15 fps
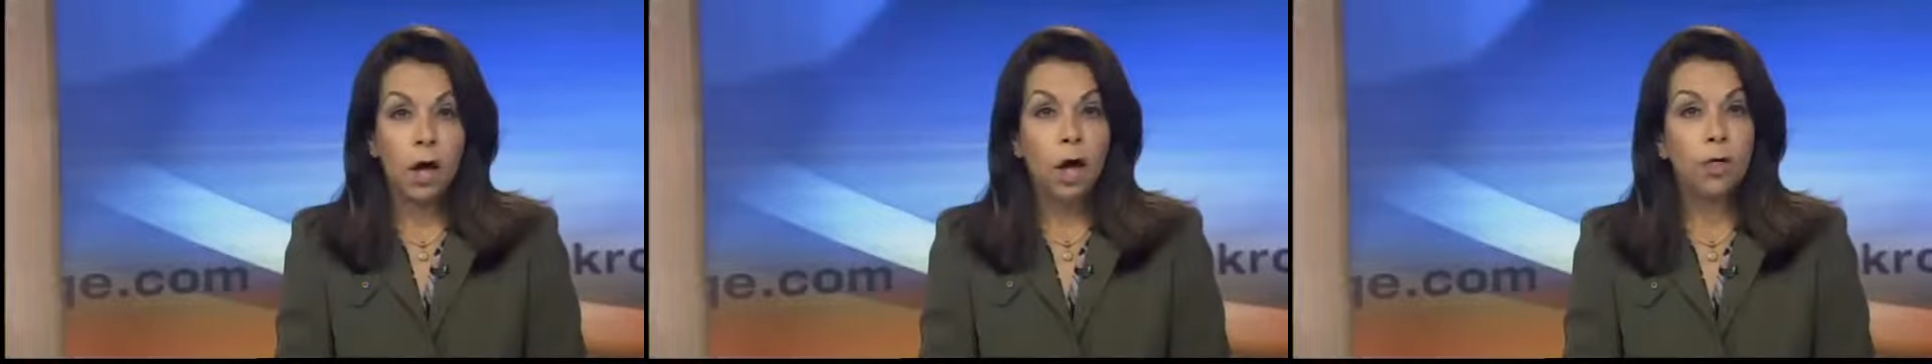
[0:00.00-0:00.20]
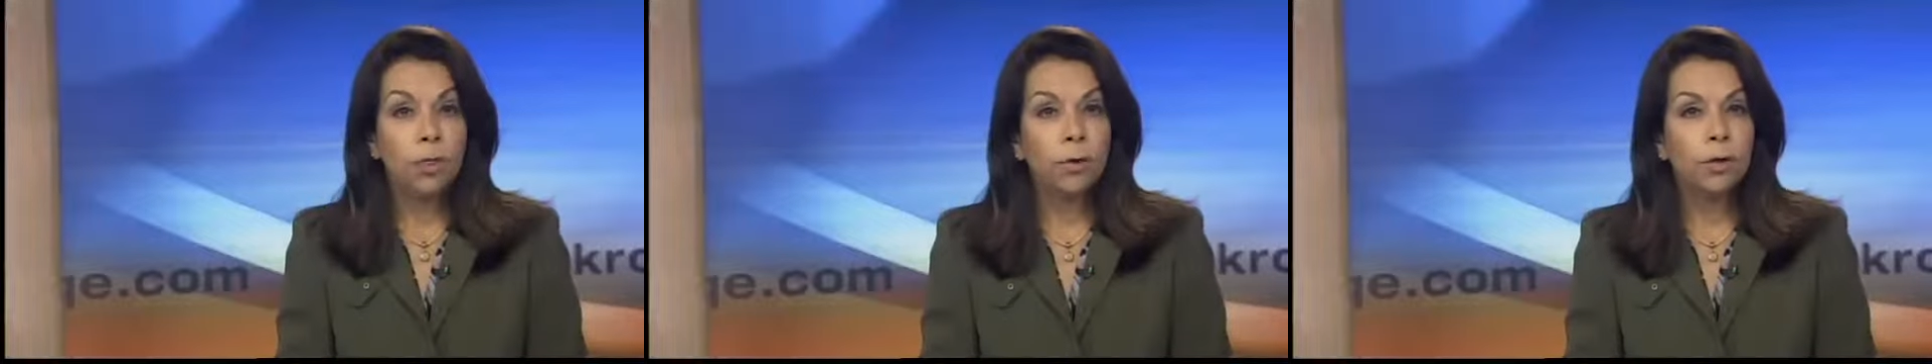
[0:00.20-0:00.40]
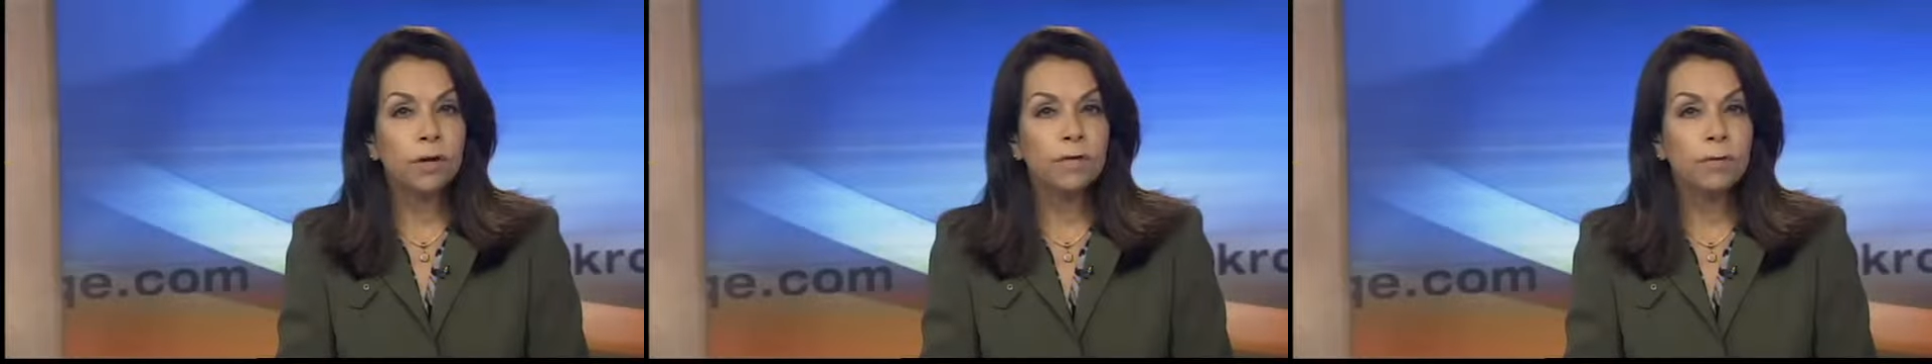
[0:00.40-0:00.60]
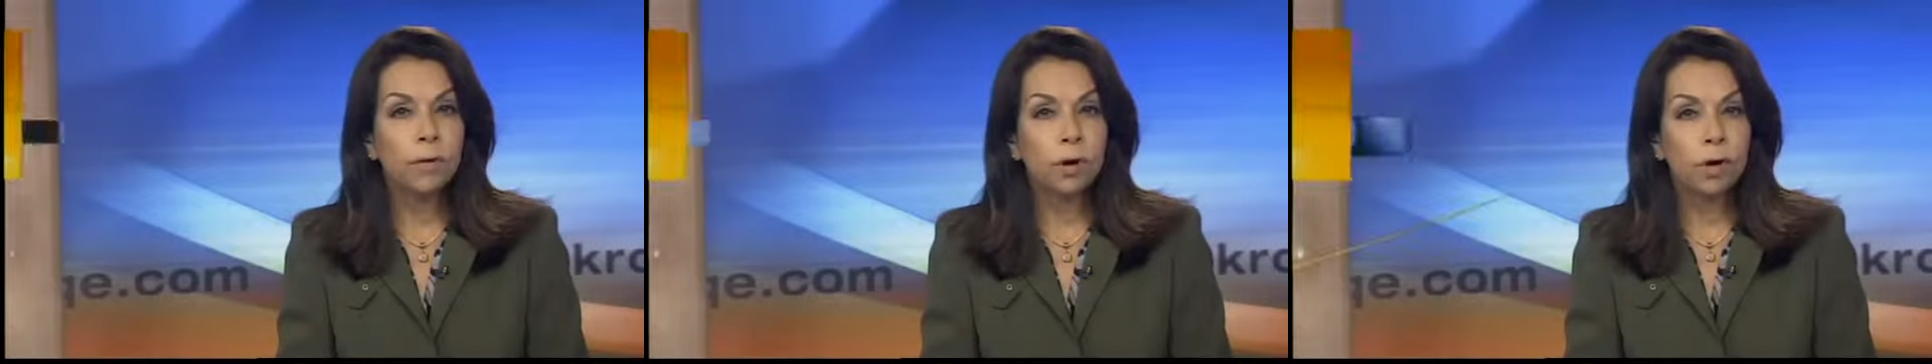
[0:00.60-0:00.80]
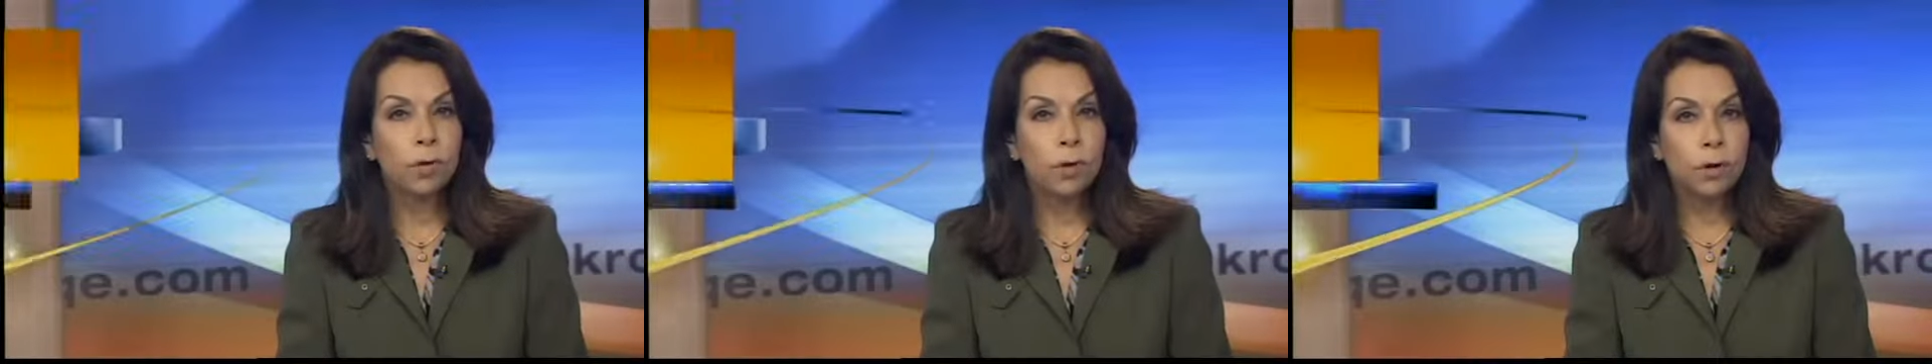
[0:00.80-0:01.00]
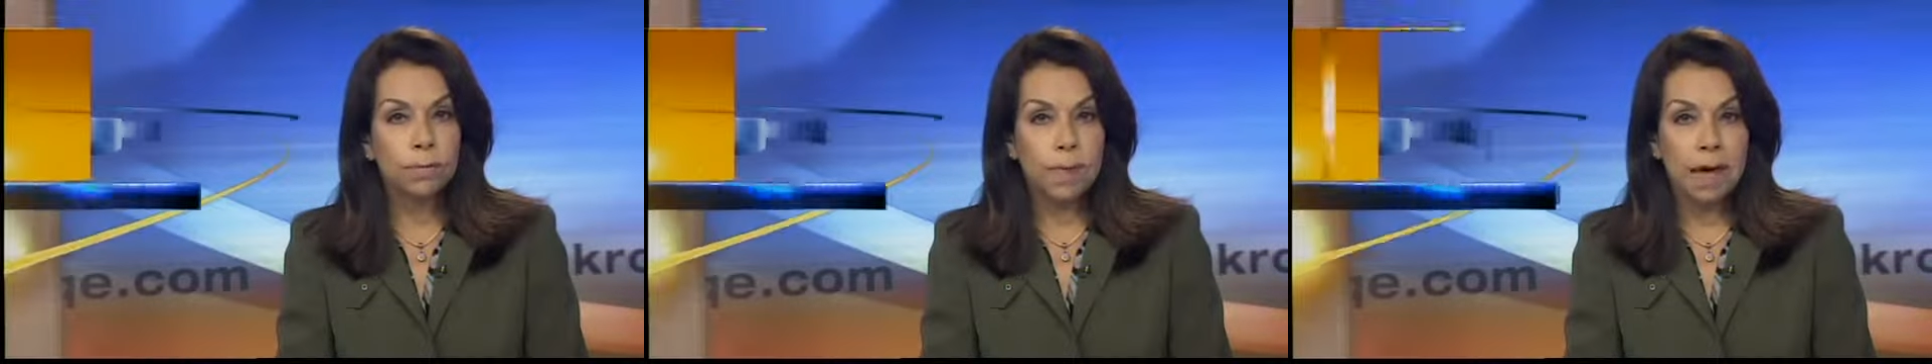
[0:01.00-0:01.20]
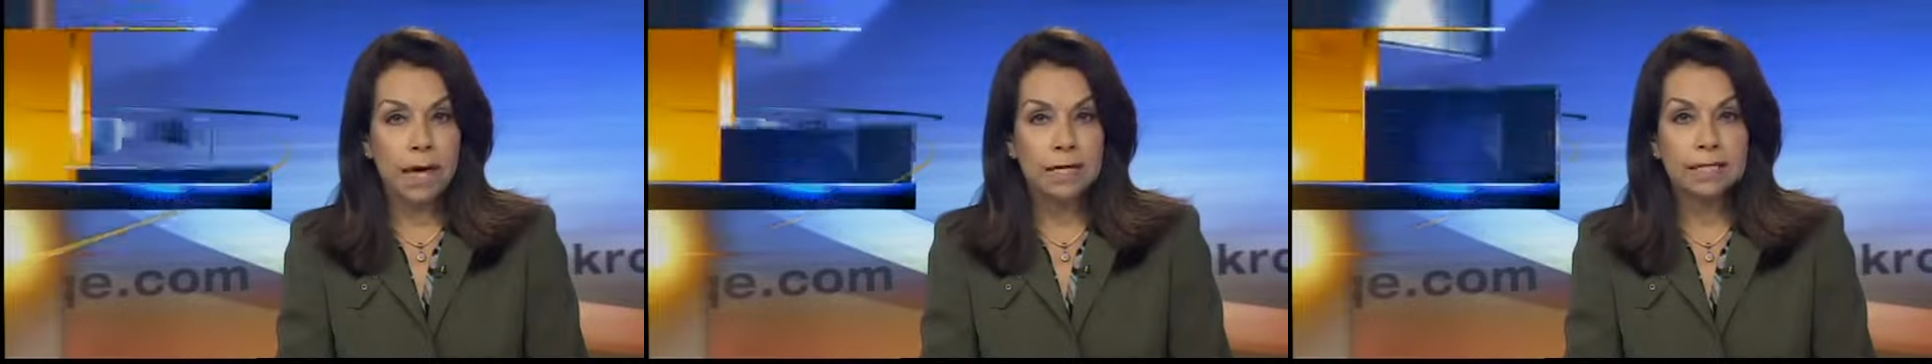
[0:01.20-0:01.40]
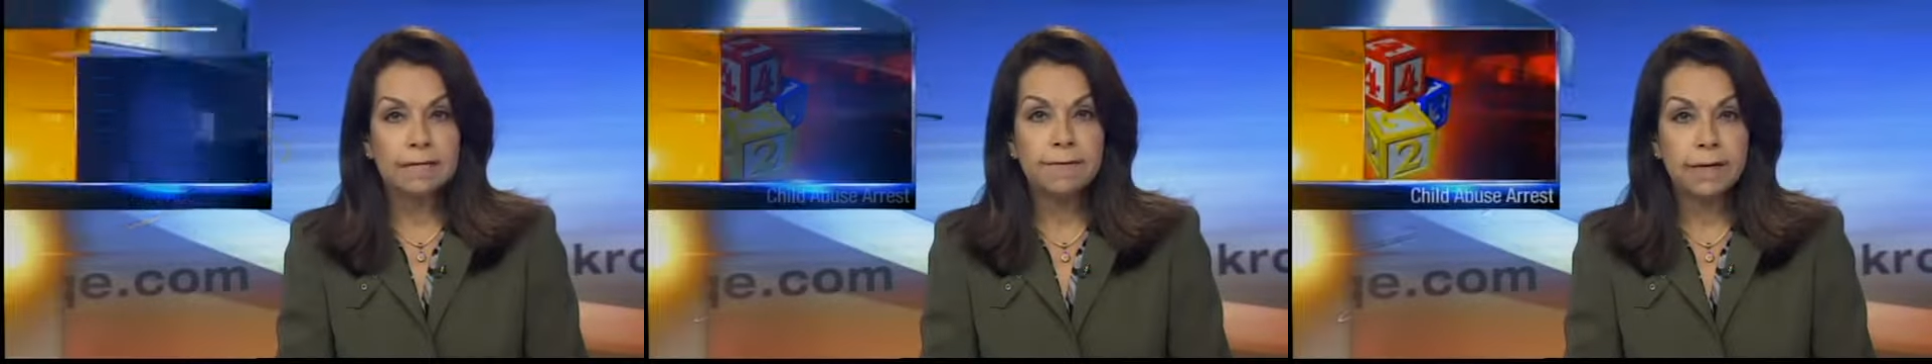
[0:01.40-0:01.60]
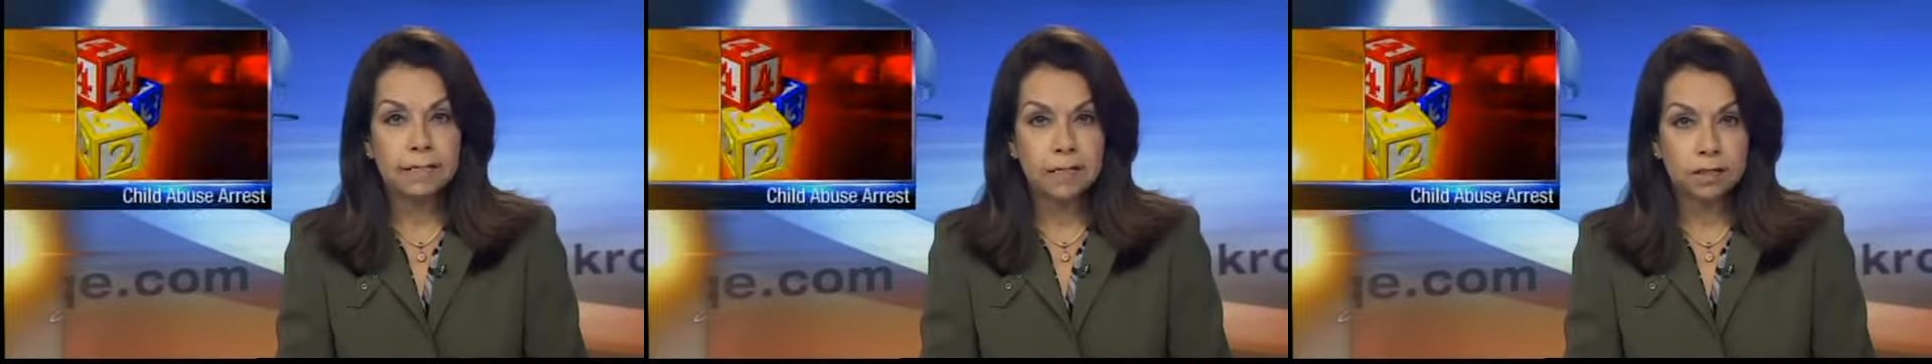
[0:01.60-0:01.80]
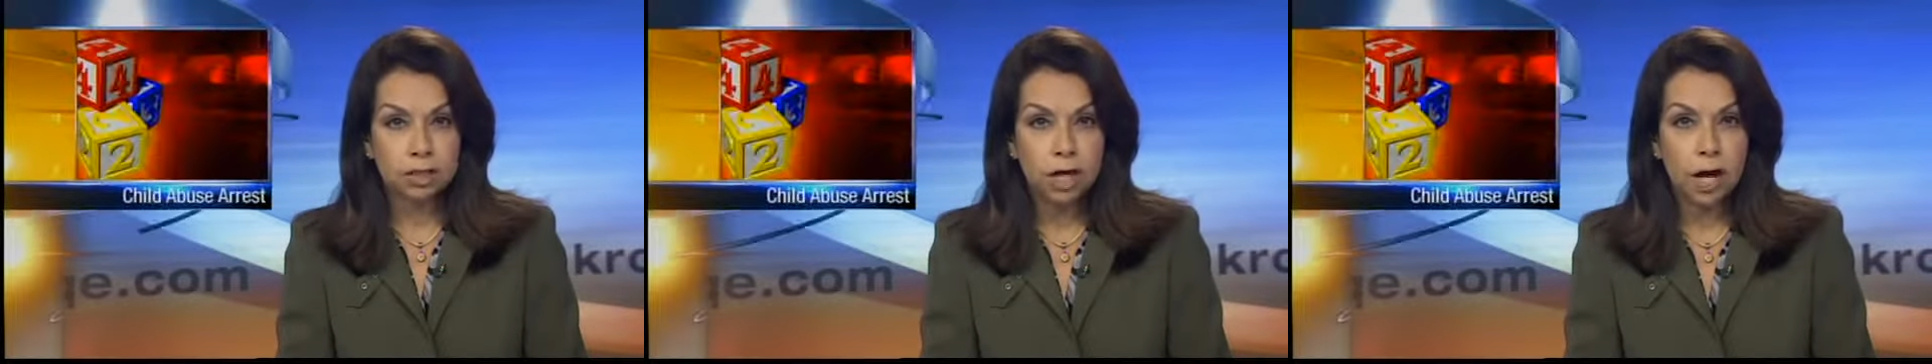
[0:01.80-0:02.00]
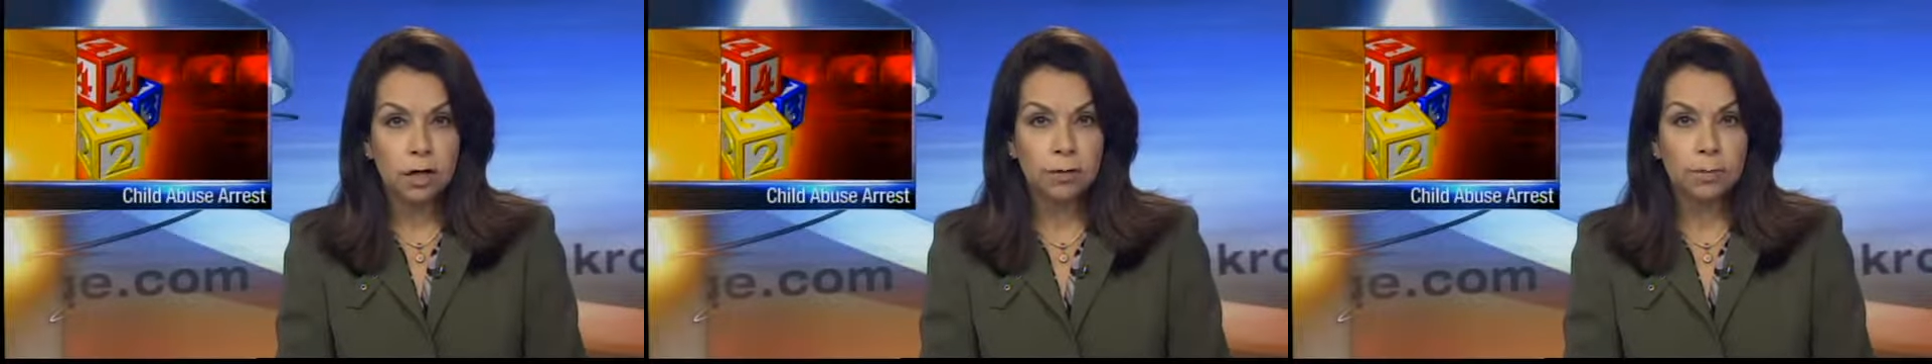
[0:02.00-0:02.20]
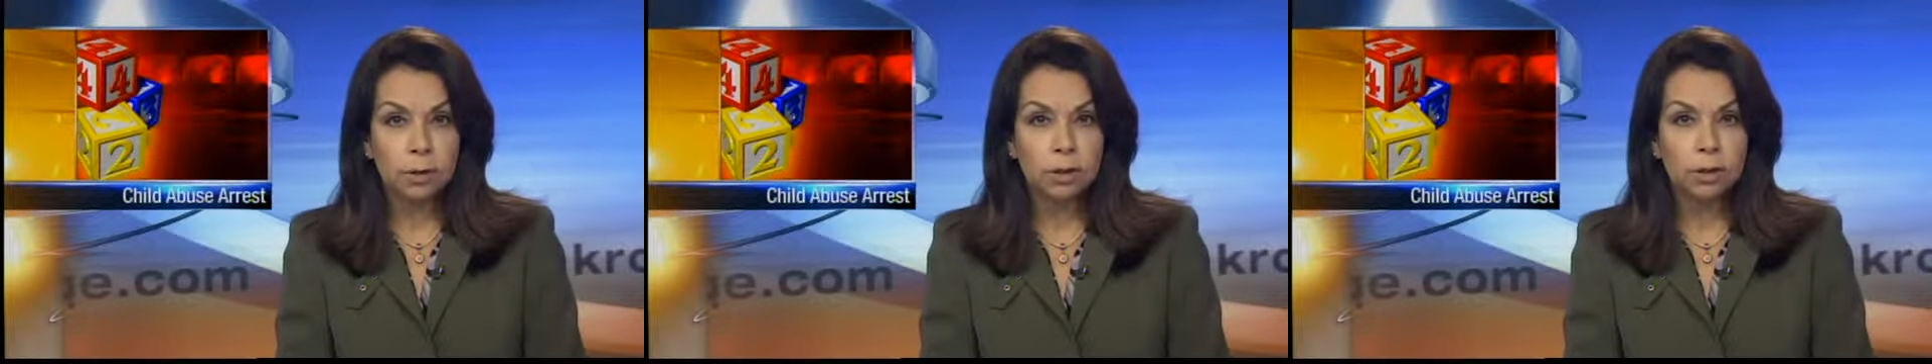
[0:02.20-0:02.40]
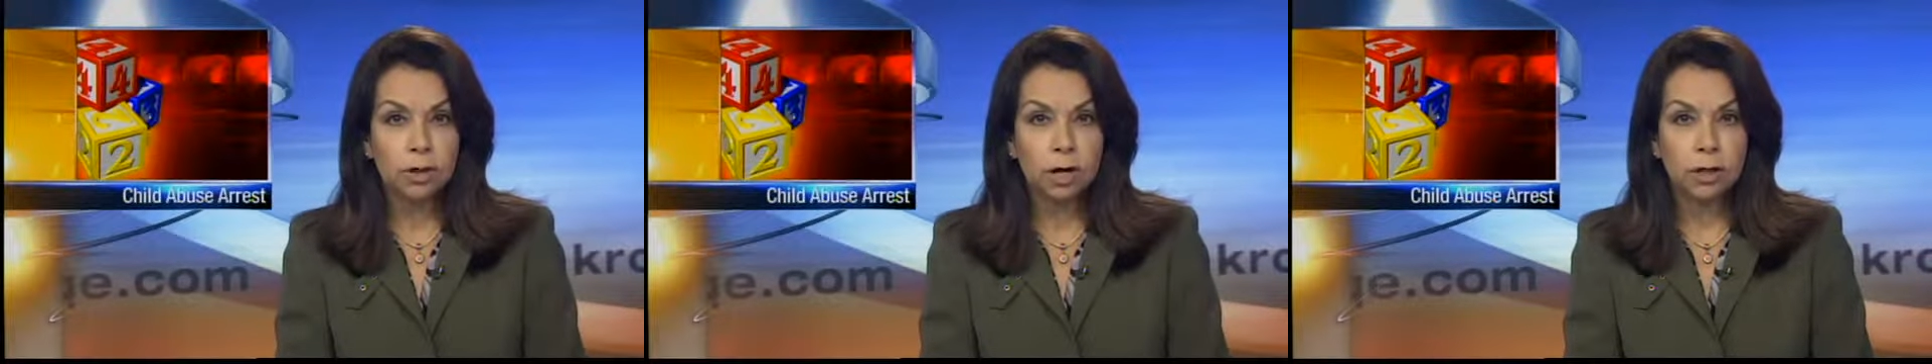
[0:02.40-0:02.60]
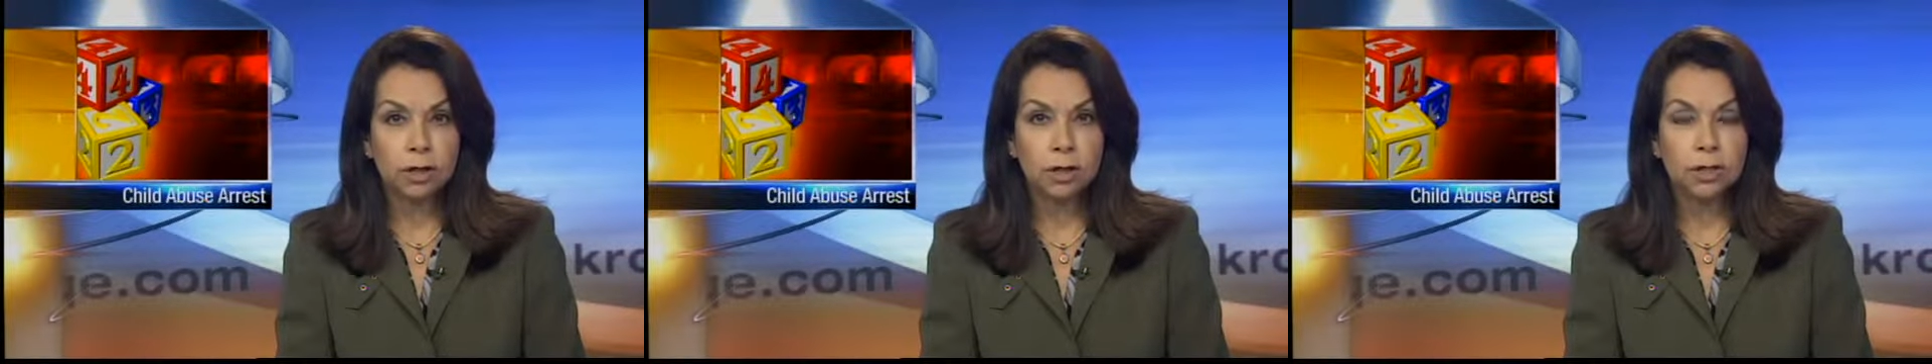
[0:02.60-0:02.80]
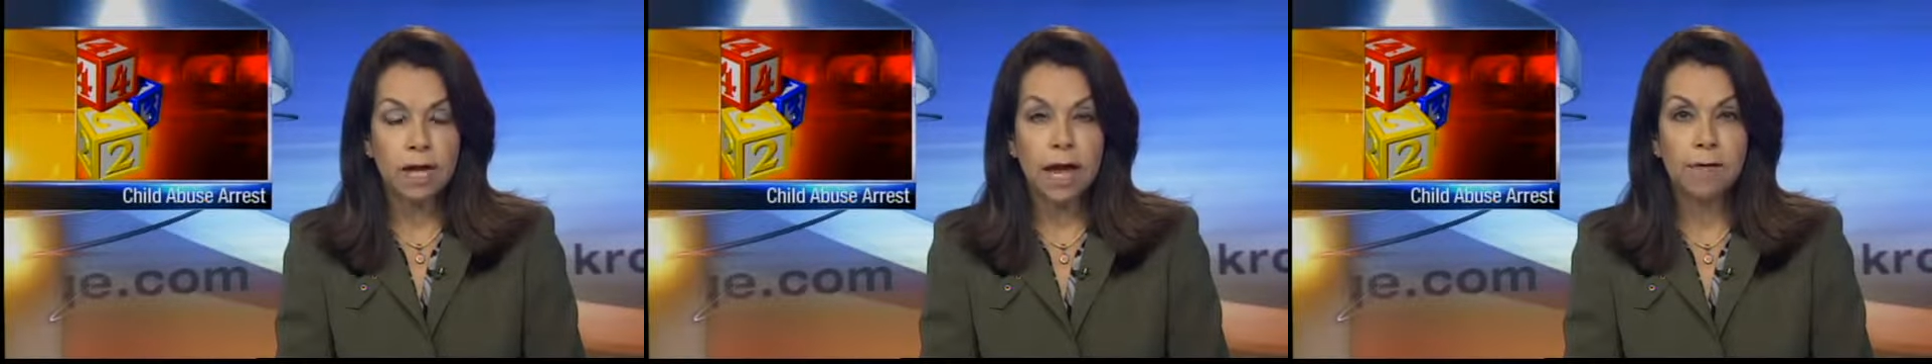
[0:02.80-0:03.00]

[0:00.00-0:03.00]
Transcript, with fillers: A 34-year-old man is facing child abuse charges